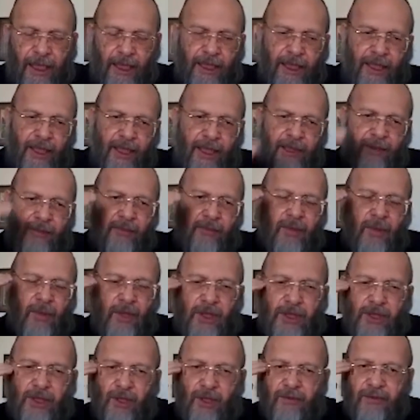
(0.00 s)

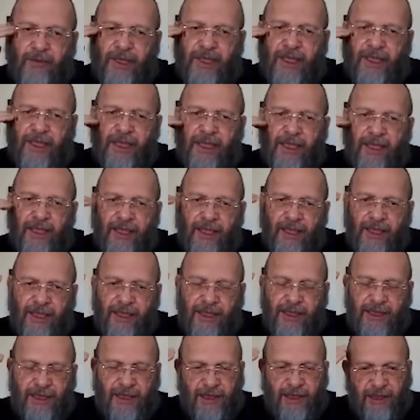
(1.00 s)
Most of
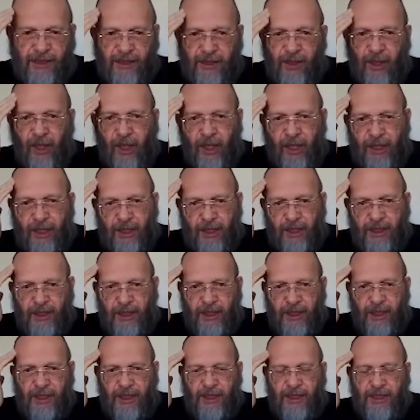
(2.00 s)
the talk
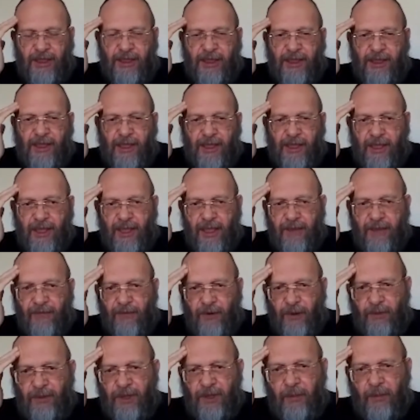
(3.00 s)
is
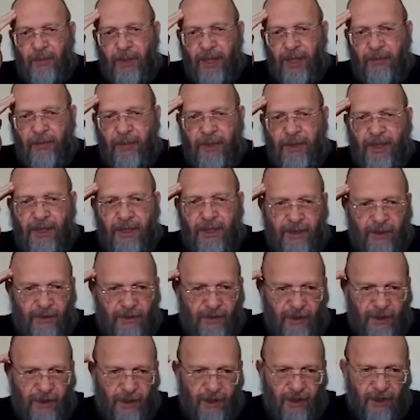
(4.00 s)
from the paper
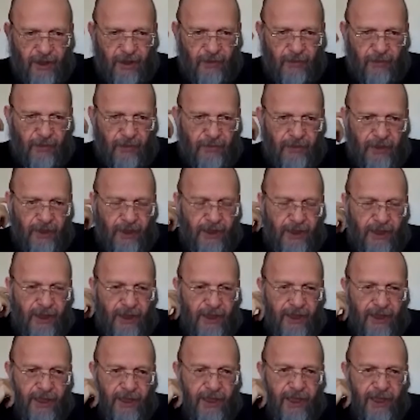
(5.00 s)
appeared
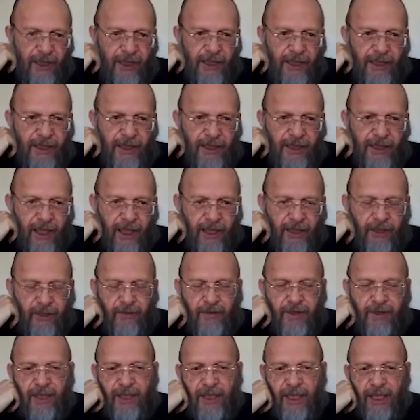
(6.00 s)
at the end
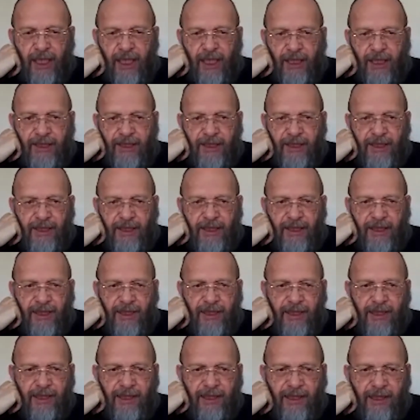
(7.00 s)
of the last,
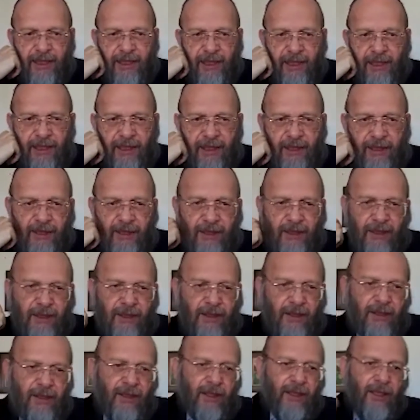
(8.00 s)
in
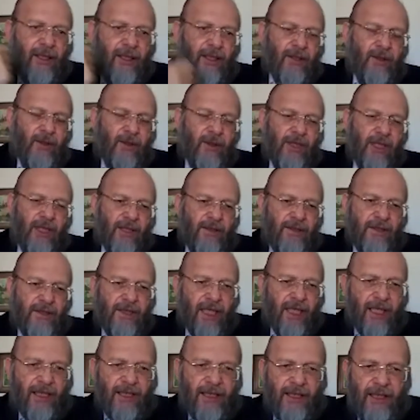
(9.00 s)

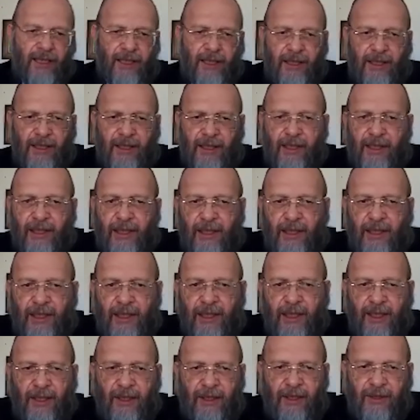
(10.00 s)
2019,
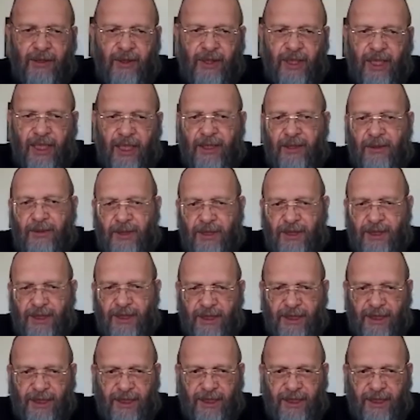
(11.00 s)
together with,